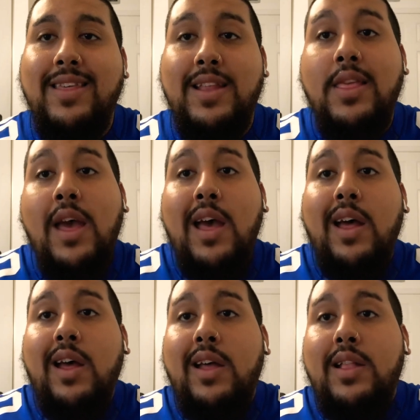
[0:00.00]
is
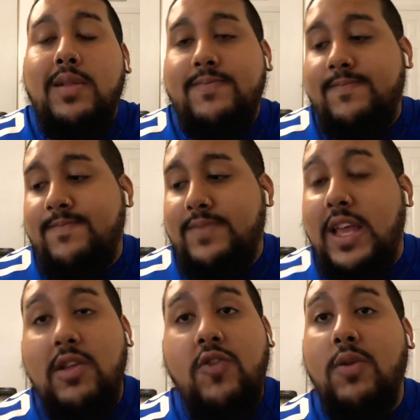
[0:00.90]

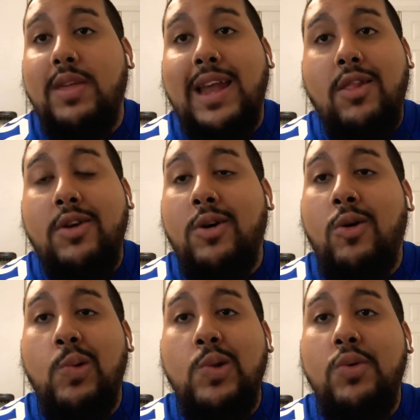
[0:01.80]
Daniel Jones got to learn a
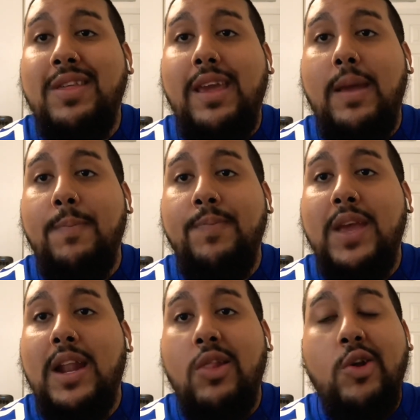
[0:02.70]
whole new scheme. He
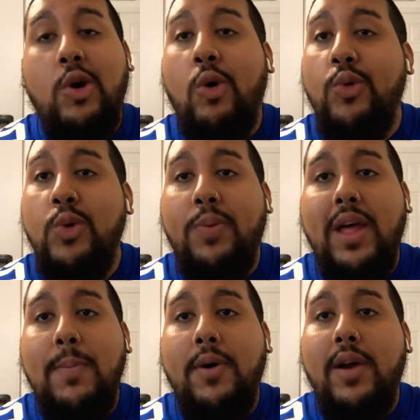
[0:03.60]
got to learn a whole new
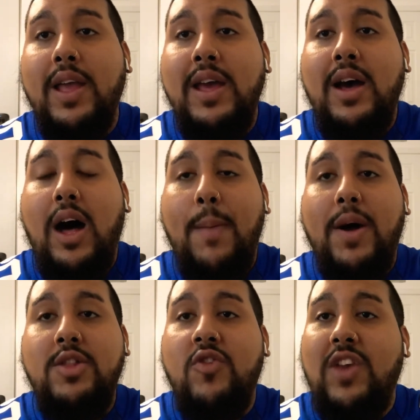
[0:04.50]
playbook
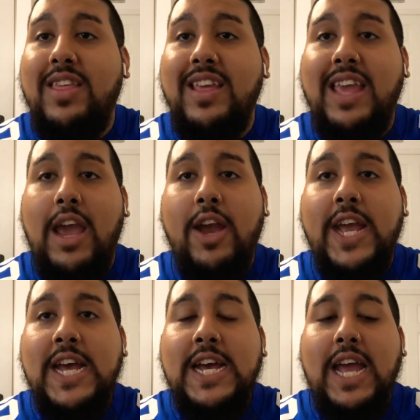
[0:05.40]
under Jason Garrett.
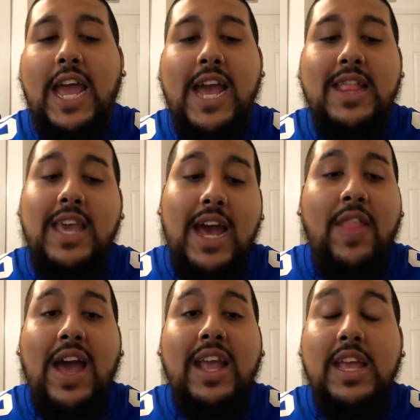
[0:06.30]
And, yeah,
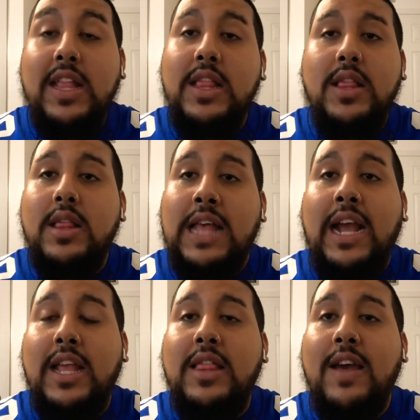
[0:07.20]
that
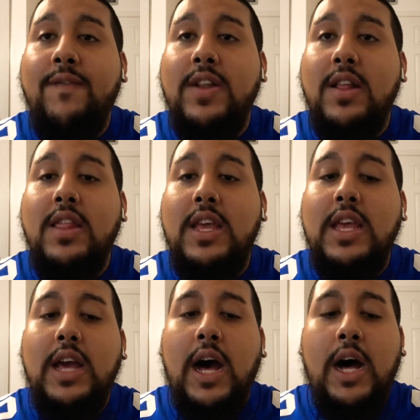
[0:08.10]
can
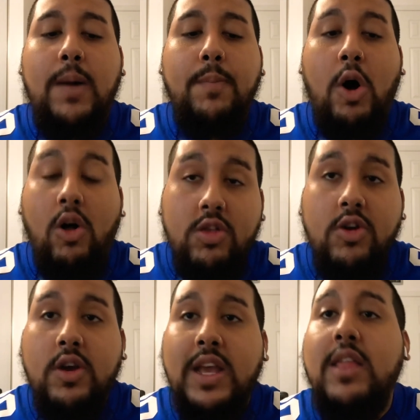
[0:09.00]
definitely
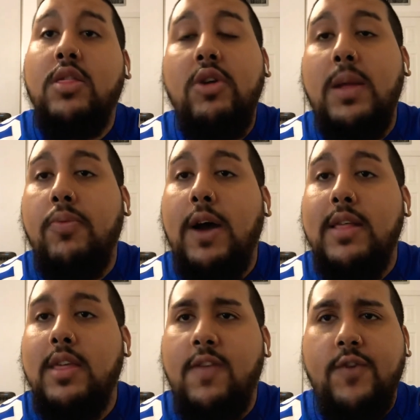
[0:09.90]
alter his learning
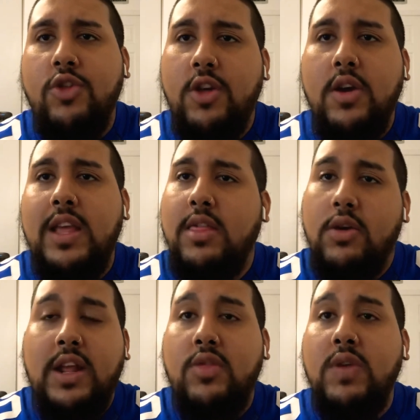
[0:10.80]
process for sure. He's
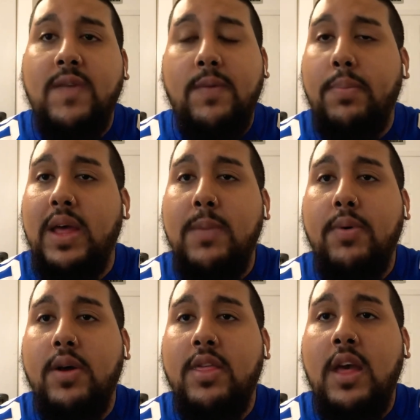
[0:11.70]
learning three different
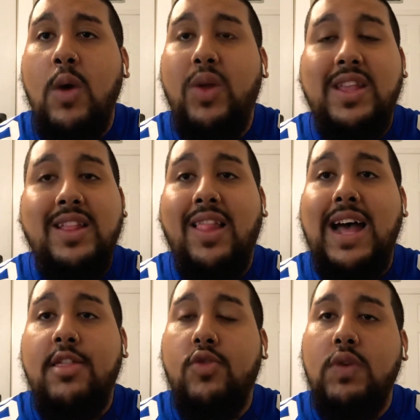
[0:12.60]
playbooks within the
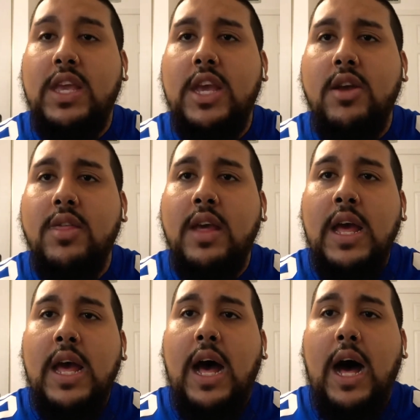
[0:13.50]
last 3 years.
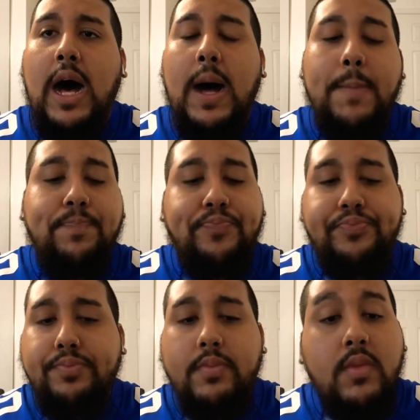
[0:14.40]

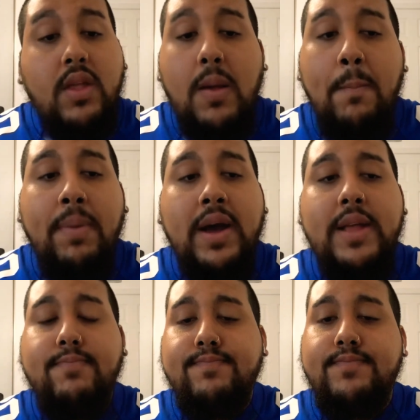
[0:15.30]
But
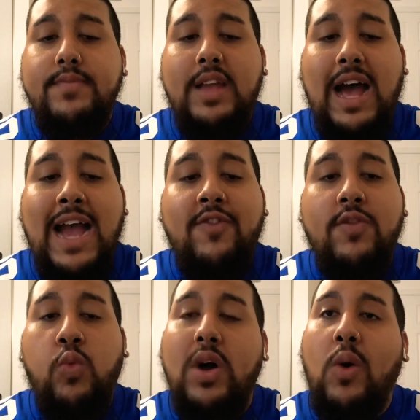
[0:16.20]
I
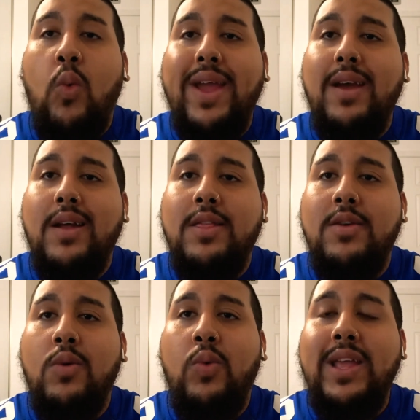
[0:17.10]
just want to wait
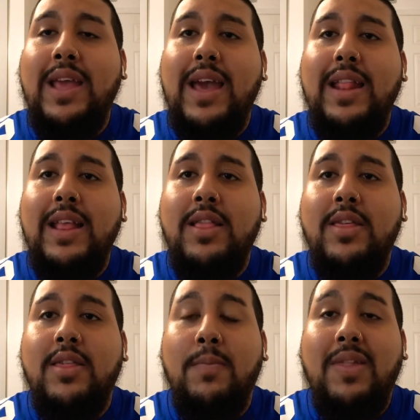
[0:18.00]
until we get into
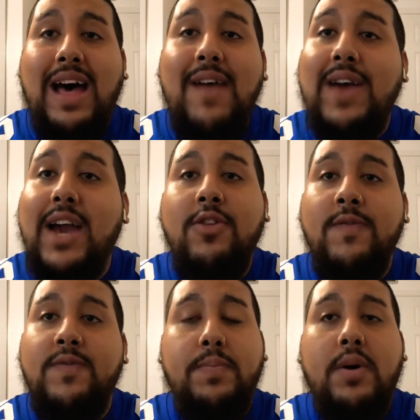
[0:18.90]
some live action
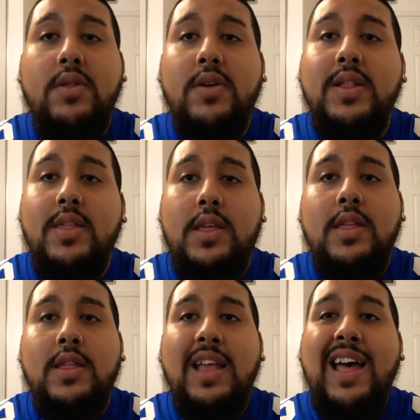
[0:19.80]
football during the
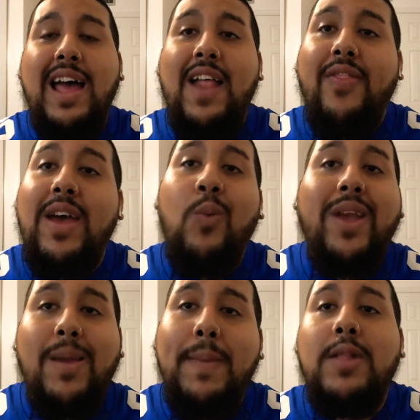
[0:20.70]
season, and then we
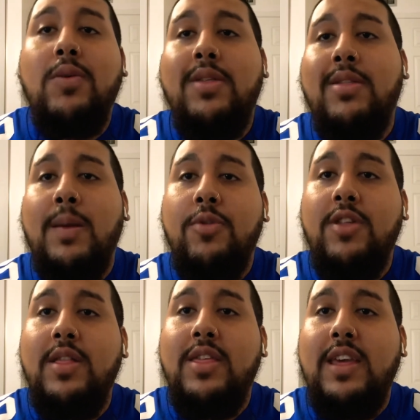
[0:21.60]
can make those
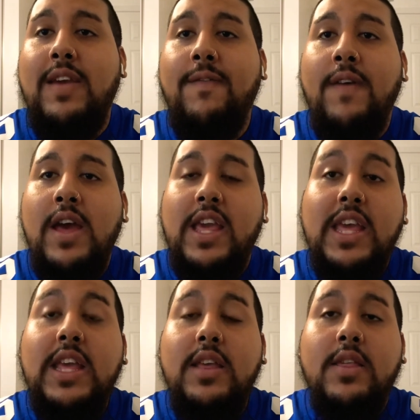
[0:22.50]
assumptions if
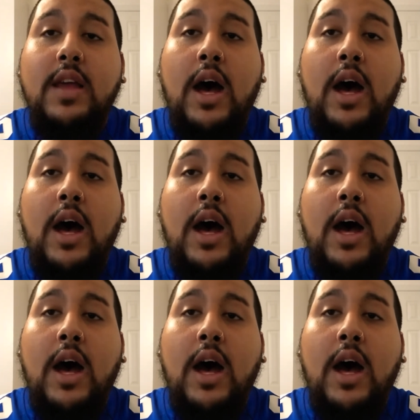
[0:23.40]
he's